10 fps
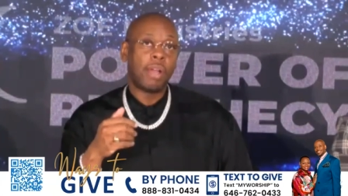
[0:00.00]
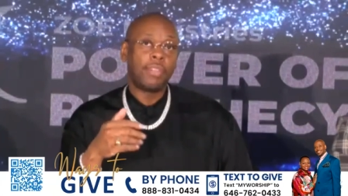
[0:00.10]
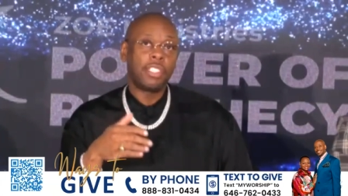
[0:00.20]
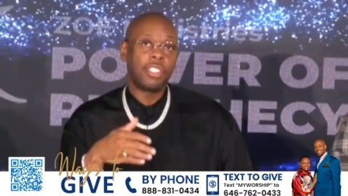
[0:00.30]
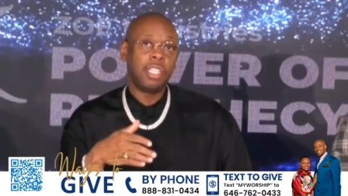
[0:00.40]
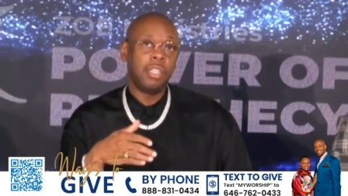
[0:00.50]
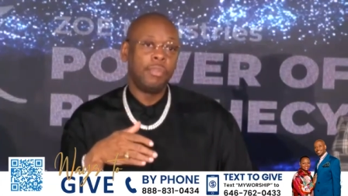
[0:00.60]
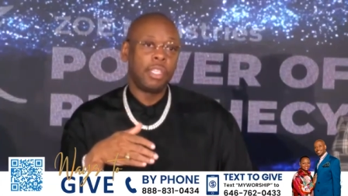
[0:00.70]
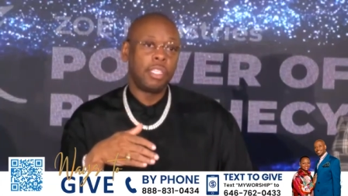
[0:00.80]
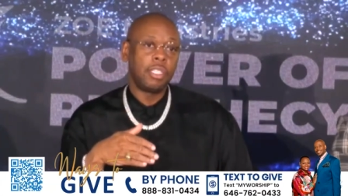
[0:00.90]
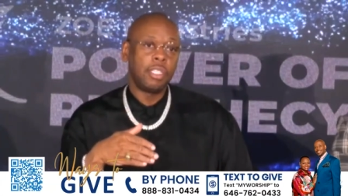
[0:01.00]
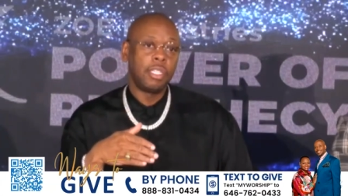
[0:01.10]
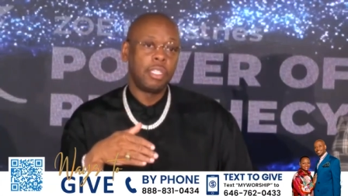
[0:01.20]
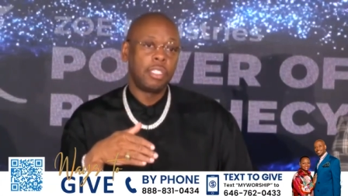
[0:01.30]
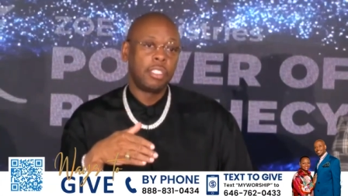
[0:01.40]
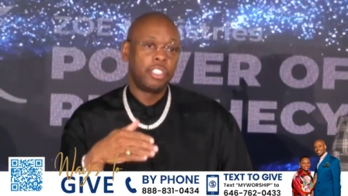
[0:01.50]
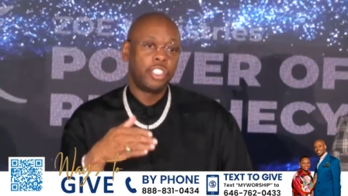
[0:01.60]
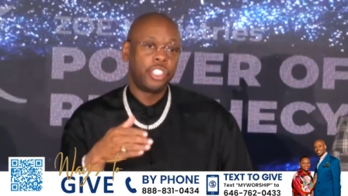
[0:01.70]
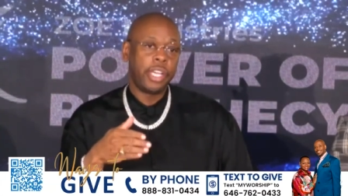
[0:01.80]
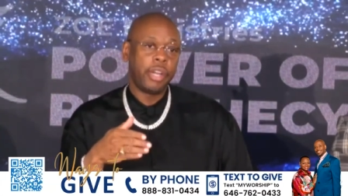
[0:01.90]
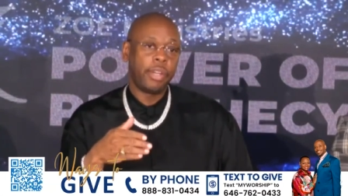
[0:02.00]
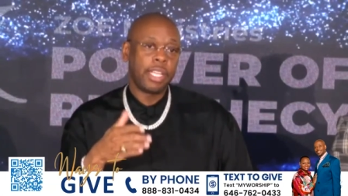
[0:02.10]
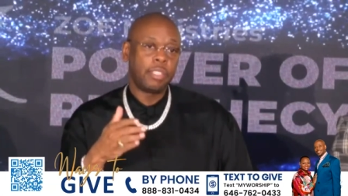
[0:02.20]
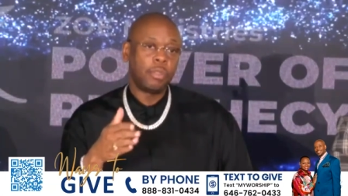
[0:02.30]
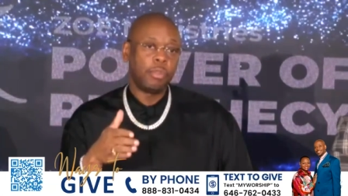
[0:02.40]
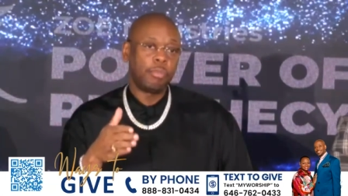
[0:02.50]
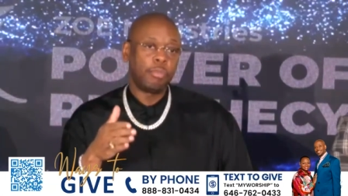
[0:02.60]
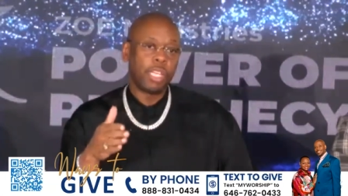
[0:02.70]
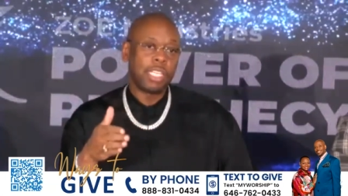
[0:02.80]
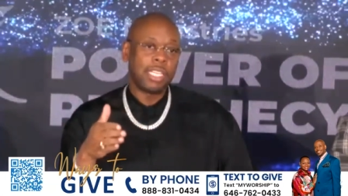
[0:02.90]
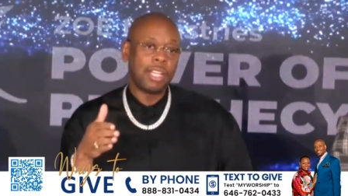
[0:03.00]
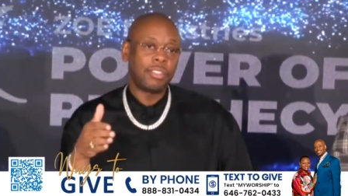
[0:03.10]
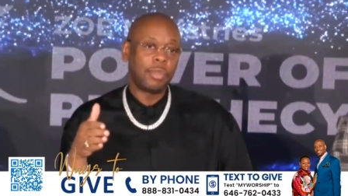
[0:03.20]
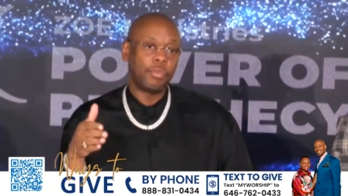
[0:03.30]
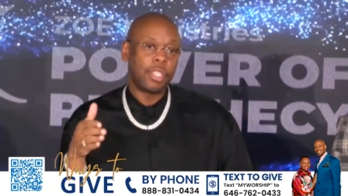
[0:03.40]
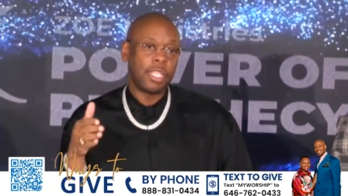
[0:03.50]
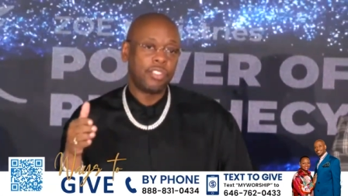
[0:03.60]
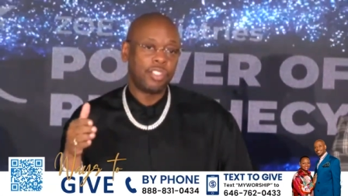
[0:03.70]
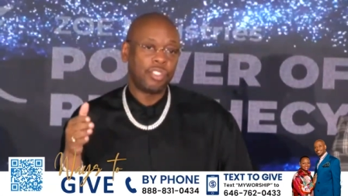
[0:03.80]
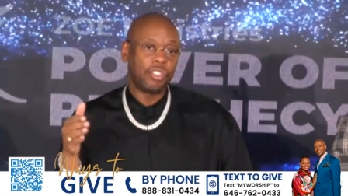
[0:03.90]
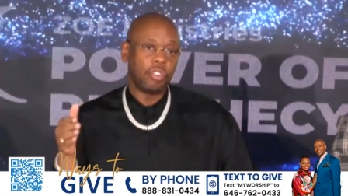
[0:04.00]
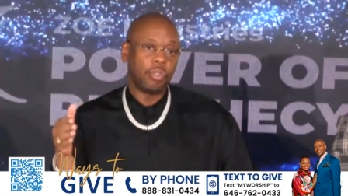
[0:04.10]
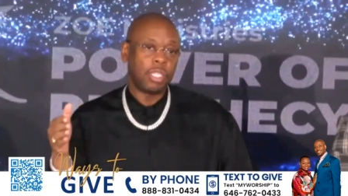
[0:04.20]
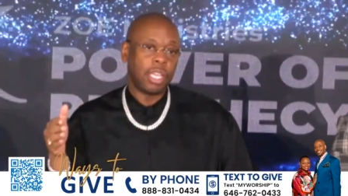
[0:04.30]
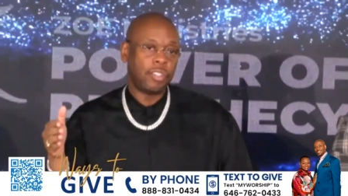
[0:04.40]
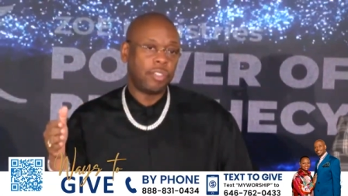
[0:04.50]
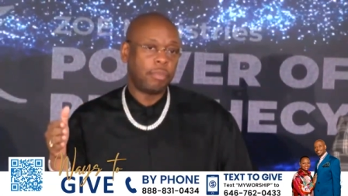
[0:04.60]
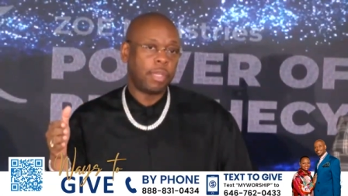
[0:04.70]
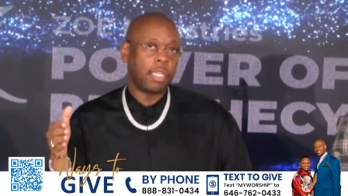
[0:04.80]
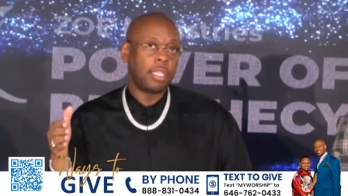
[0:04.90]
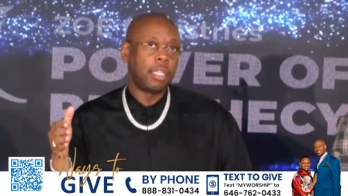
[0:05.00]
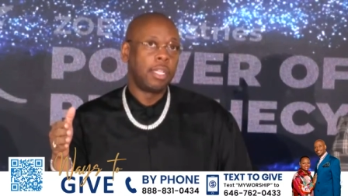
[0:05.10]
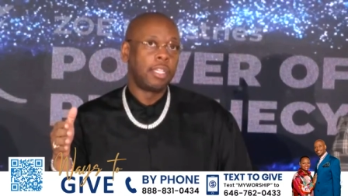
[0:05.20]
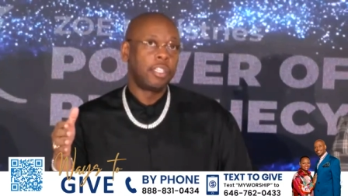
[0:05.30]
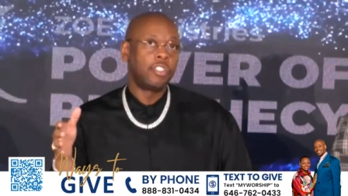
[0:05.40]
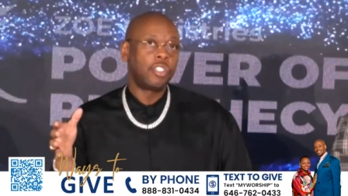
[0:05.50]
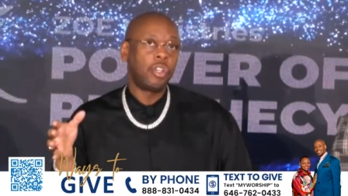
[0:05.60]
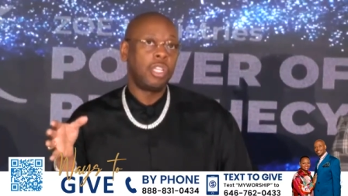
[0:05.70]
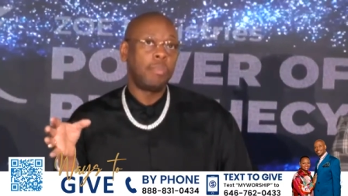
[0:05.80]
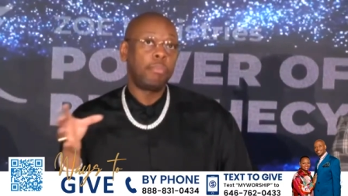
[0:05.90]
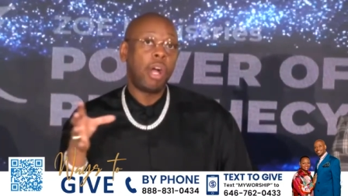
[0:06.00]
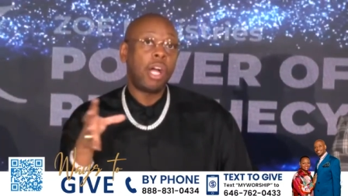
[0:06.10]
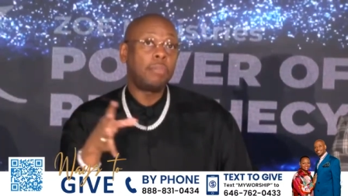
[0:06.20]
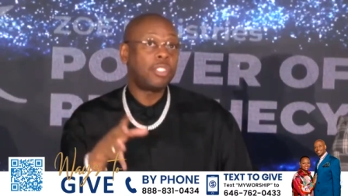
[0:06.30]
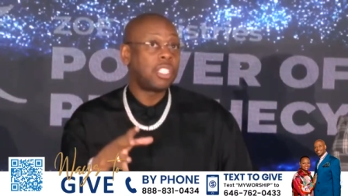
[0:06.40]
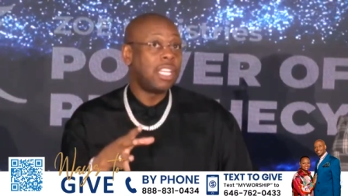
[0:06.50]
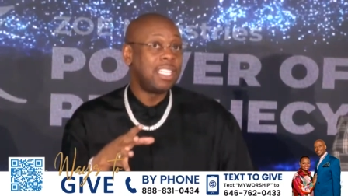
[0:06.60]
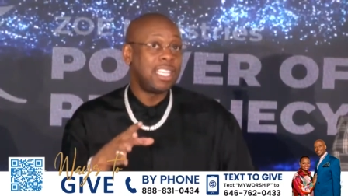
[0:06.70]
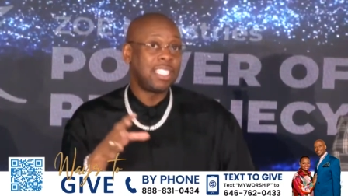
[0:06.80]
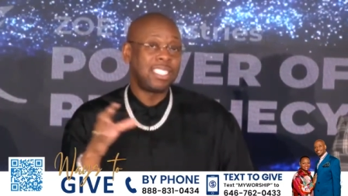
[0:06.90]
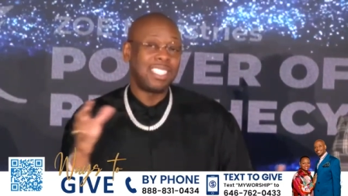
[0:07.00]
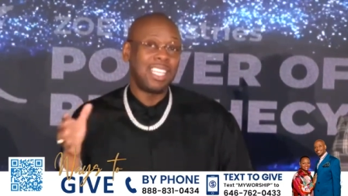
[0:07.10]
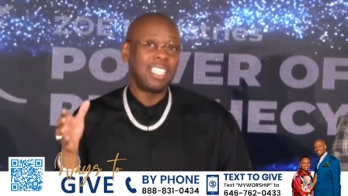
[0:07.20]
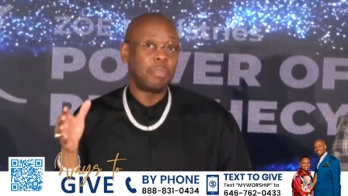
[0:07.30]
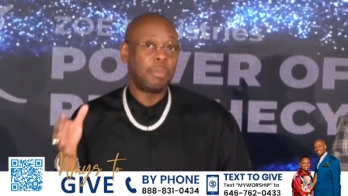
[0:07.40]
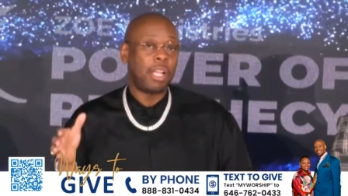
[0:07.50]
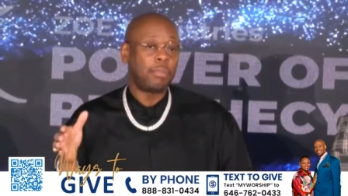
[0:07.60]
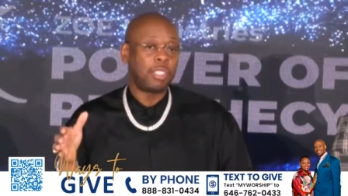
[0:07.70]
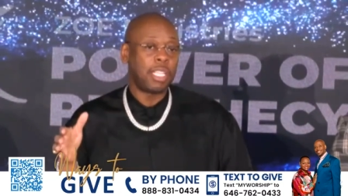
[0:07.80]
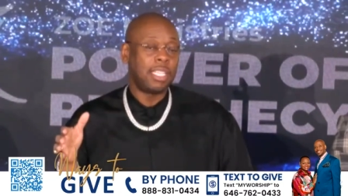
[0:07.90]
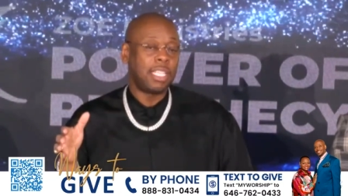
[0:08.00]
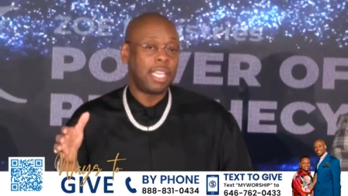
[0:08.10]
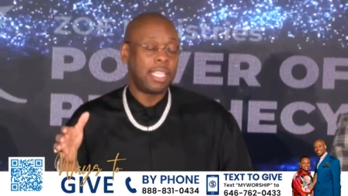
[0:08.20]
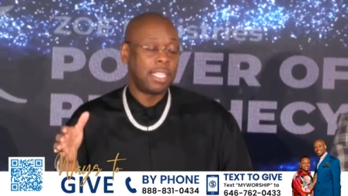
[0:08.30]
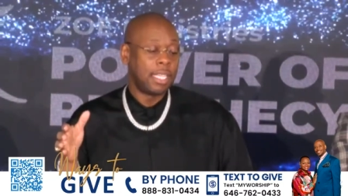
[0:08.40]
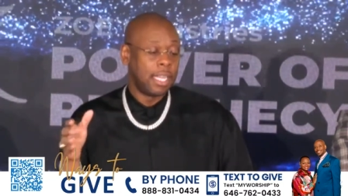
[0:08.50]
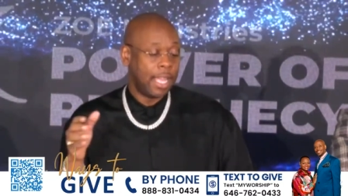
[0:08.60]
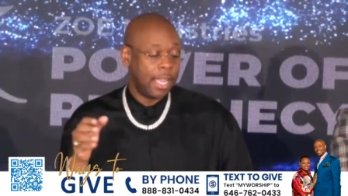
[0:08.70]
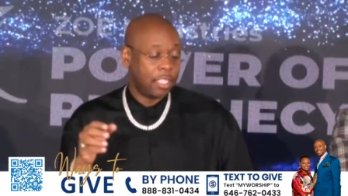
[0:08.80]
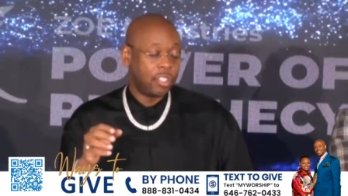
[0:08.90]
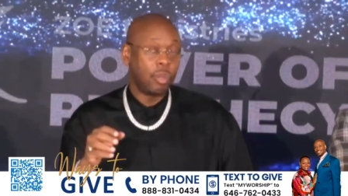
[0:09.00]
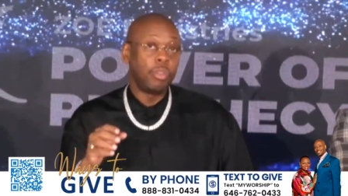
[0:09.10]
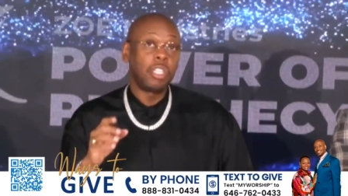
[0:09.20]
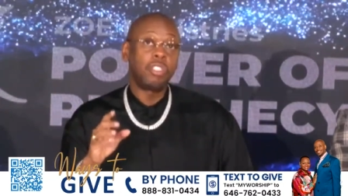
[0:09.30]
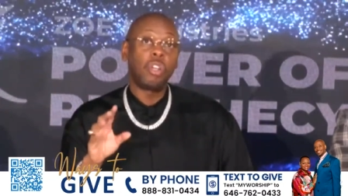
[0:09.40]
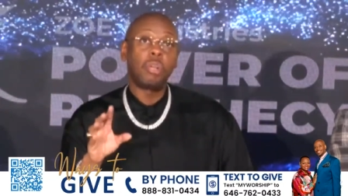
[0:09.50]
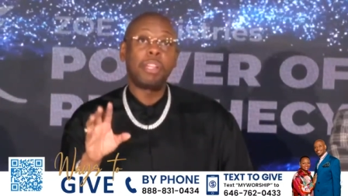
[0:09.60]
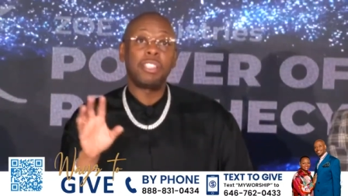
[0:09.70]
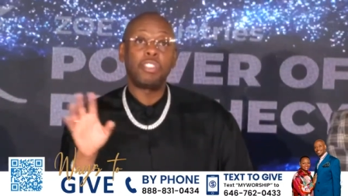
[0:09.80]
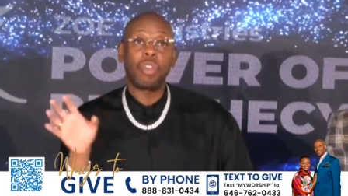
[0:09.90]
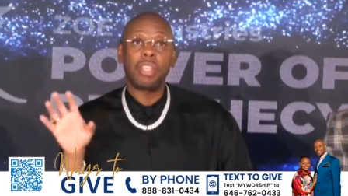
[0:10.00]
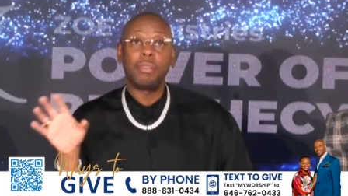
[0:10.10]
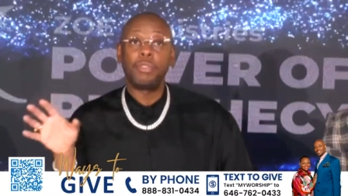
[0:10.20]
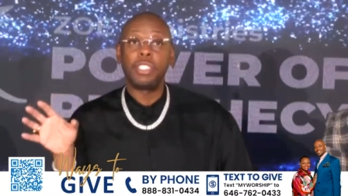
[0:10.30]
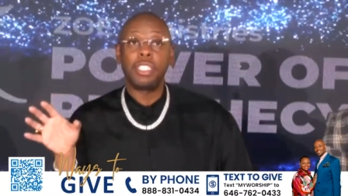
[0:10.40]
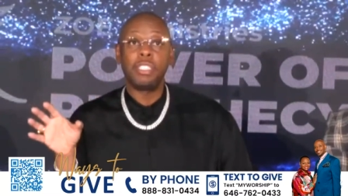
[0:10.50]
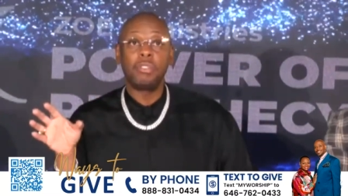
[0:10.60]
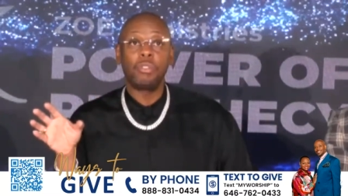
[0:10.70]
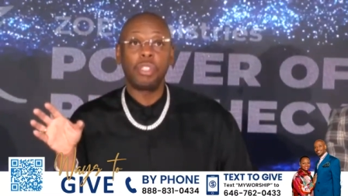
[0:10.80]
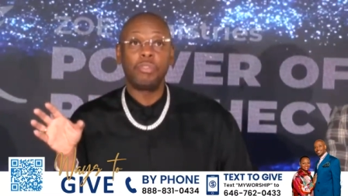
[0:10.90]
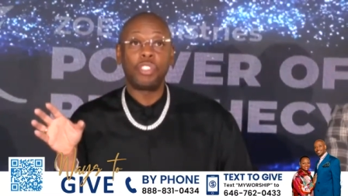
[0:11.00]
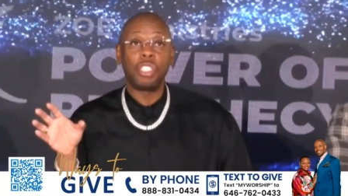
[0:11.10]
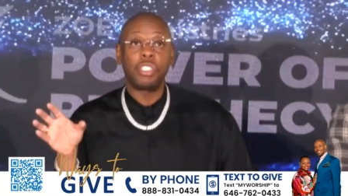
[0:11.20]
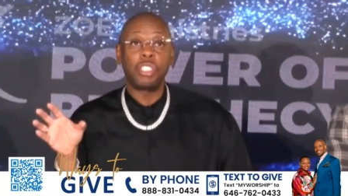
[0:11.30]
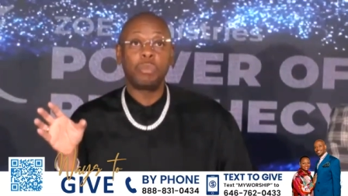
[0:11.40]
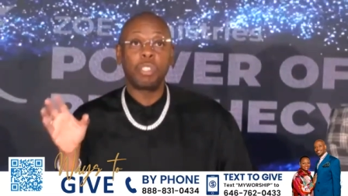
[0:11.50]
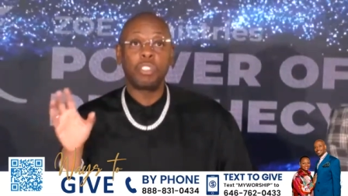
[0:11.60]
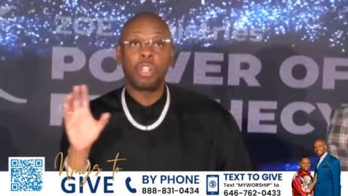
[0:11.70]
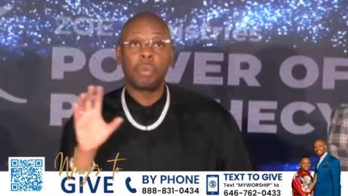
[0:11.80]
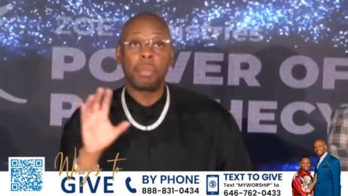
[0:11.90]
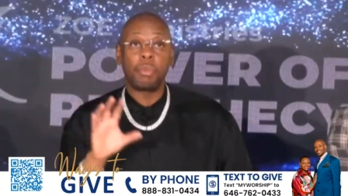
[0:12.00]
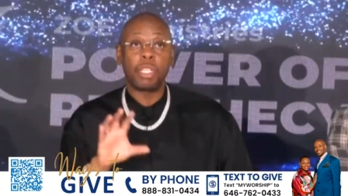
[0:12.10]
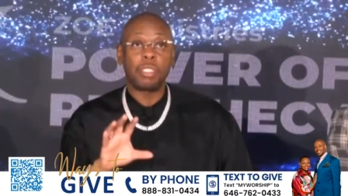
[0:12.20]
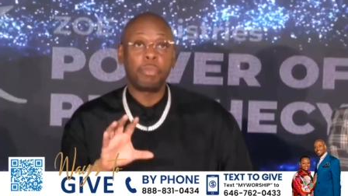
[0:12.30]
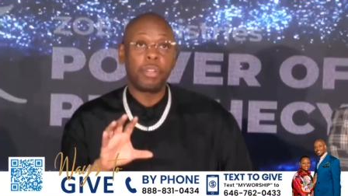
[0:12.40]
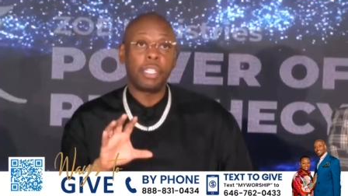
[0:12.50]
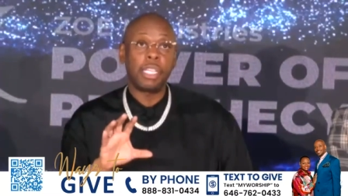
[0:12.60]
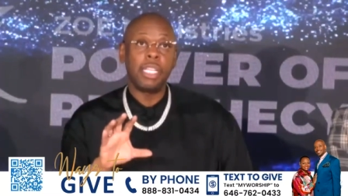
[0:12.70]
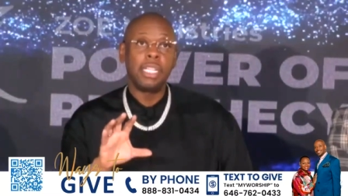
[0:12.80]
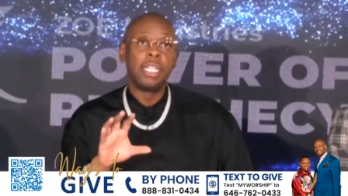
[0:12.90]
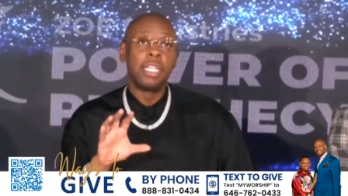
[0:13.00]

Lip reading: Prophet Stephen sharing as we were breaking down some things in the New Testament concerning Palm Sunday, because today is Palm Sunday. And so we're going to talk about the triumphant entry of Jesus. We're going to talk about prosperity.